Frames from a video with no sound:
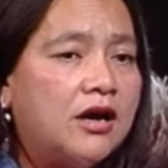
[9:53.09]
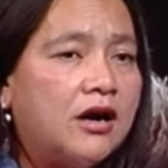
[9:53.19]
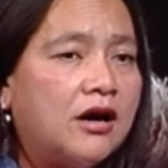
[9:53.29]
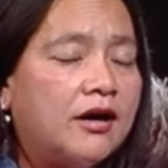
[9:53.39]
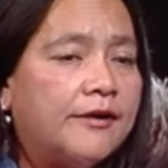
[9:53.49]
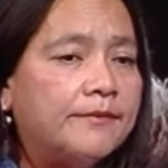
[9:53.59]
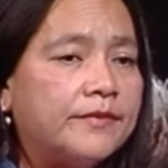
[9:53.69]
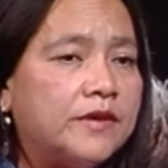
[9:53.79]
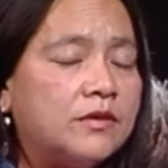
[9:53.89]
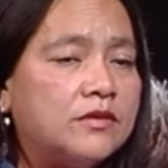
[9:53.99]

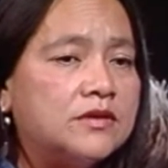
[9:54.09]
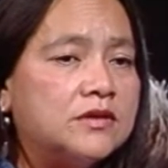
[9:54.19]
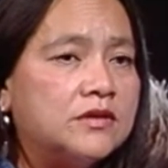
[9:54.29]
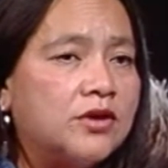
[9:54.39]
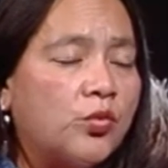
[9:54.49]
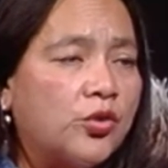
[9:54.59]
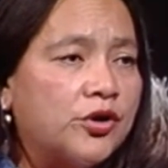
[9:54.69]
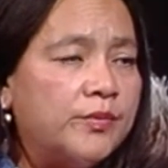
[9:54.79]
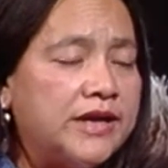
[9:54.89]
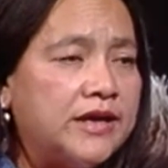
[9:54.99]
there were
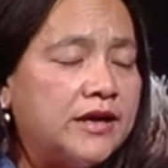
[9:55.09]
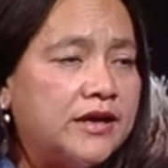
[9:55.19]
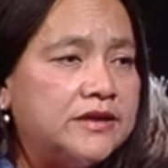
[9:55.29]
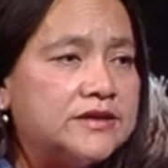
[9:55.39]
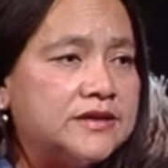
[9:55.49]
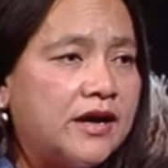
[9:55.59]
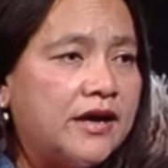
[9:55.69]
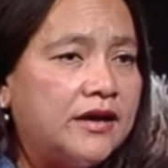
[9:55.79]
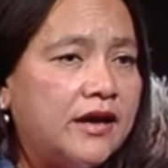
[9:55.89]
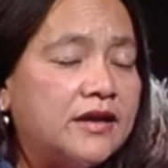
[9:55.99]
media
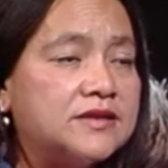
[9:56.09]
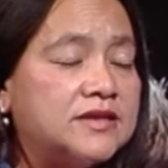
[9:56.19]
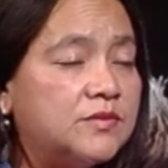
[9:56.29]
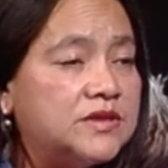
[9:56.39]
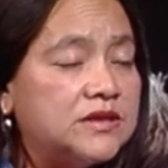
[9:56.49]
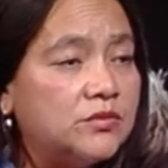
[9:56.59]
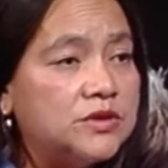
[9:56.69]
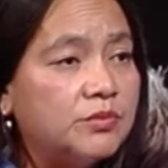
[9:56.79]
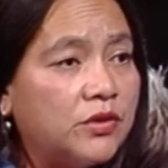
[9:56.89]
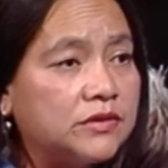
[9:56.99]
inside, and CBC was
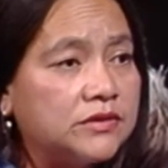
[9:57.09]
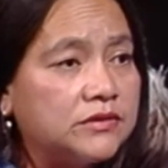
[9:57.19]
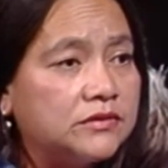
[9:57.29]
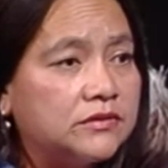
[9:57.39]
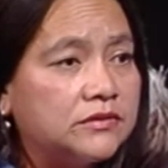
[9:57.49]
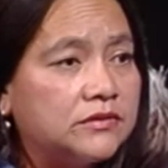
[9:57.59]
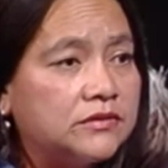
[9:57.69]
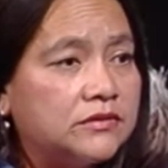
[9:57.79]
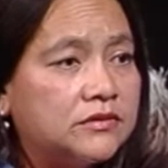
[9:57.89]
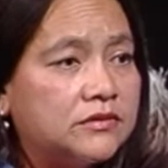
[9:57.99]
pulled.
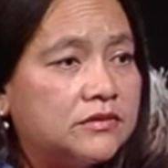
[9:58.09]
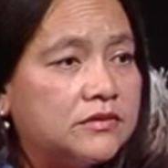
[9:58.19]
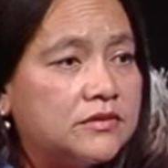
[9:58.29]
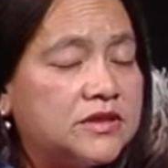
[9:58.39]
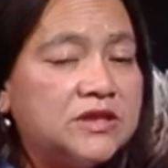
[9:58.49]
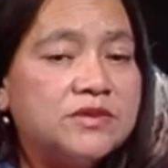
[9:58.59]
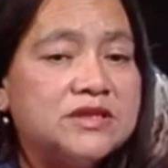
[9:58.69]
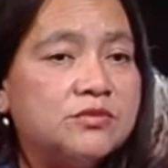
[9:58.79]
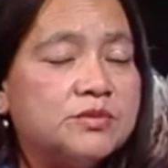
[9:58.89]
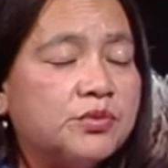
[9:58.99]

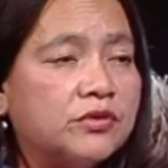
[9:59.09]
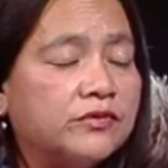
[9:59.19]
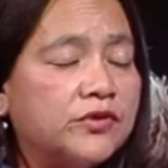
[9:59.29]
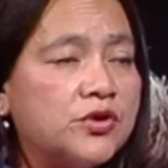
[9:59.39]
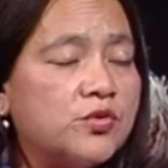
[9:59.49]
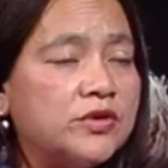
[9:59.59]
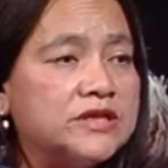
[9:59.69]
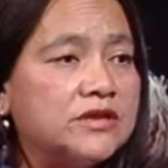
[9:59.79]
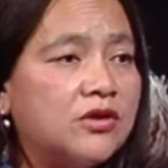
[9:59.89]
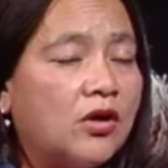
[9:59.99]
CBC was pulled for no
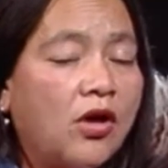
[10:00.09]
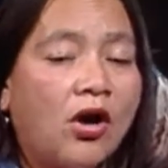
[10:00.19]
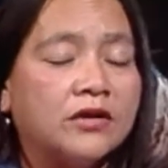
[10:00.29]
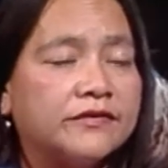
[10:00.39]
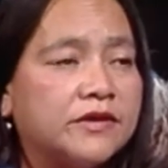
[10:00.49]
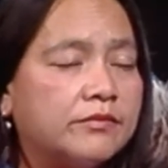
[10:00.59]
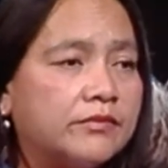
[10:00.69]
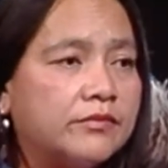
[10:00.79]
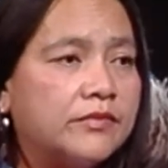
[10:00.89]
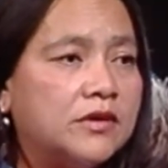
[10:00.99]
reason at all of them.
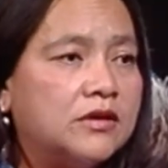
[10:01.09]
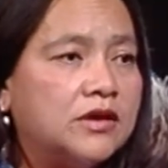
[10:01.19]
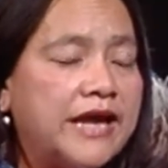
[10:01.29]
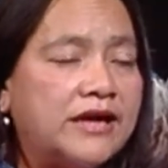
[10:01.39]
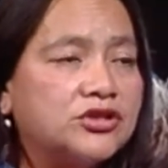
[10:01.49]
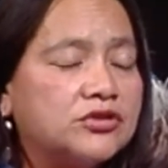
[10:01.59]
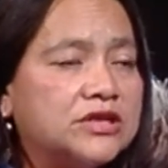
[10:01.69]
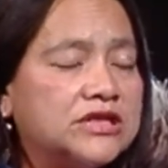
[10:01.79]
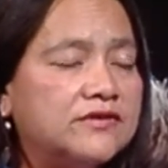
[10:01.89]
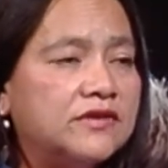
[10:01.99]
National
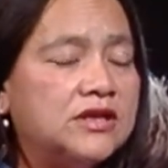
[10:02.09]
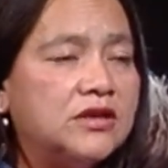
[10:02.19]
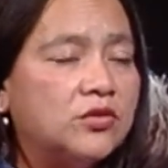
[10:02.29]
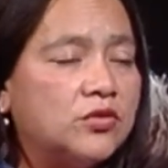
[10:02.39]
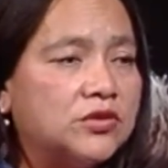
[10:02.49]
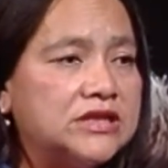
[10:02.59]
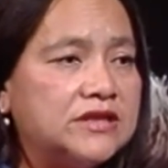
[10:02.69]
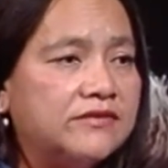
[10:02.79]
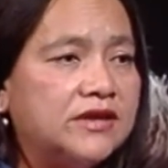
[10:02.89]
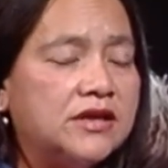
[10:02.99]
TV, local
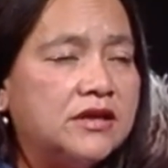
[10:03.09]
TV,